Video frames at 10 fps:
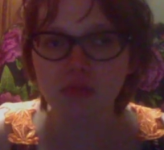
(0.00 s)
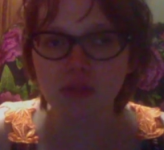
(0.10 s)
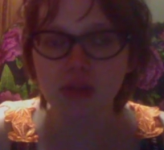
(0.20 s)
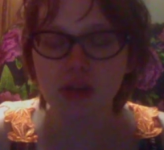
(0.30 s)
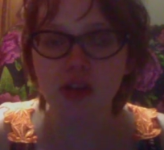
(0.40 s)

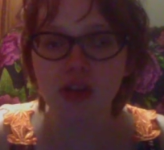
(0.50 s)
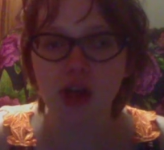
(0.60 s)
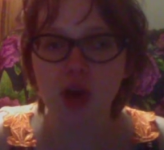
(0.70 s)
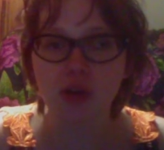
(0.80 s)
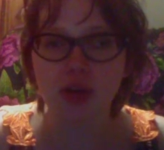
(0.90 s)
you,
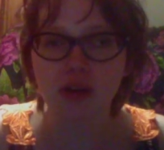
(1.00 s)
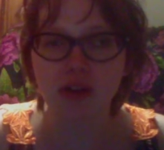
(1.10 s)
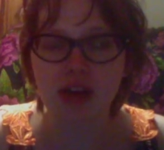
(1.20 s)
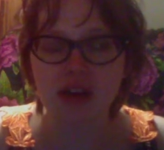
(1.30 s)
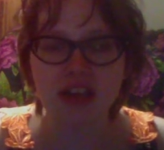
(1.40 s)
know, get,
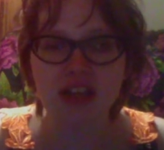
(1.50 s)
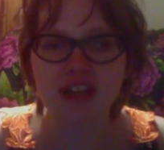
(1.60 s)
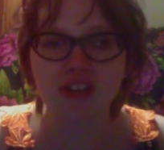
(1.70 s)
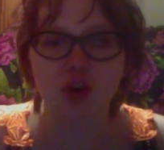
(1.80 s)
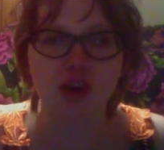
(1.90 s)
get,
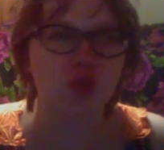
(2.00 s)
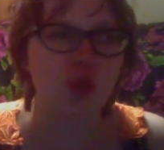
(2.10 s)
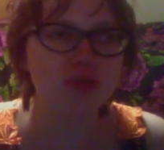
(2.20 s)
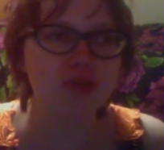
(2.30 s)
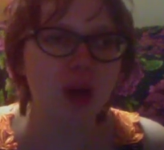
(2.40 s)
getting
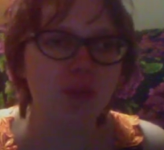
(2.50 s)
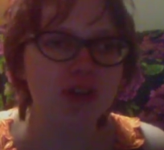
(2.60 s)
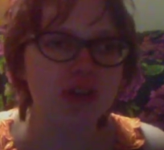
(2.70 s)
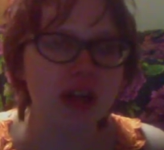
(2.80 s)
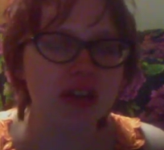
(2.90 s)
dressed up
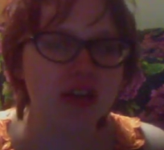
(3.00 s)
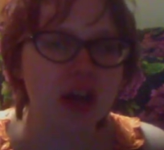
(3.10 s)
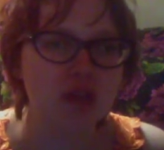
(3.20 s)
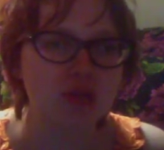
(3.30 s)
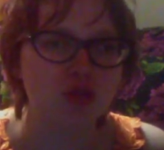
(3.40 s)
in in
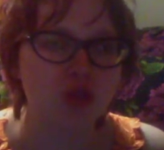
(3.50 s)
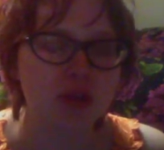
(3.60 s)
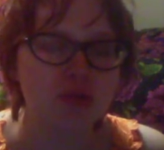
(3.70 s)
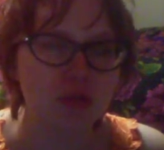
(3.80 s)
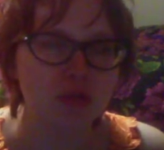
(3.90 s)
nice
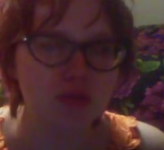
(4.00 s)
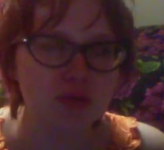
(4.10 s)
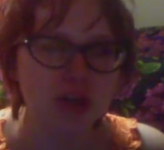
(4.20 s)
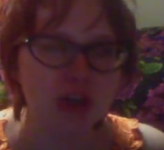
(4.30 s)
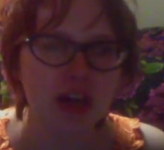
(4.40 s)

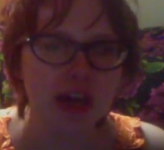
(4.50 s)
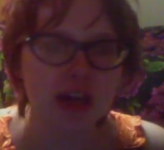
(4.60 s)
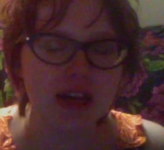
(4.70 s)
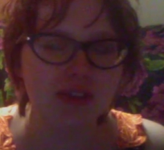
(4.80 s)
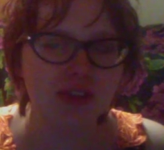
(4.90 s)
dresses
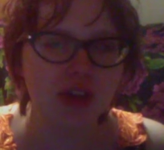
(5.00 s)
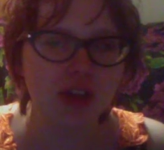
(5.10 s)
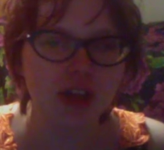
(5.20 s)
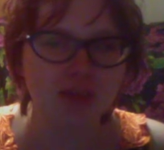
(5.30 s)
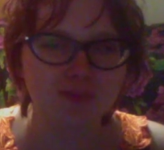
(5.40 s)
and uh,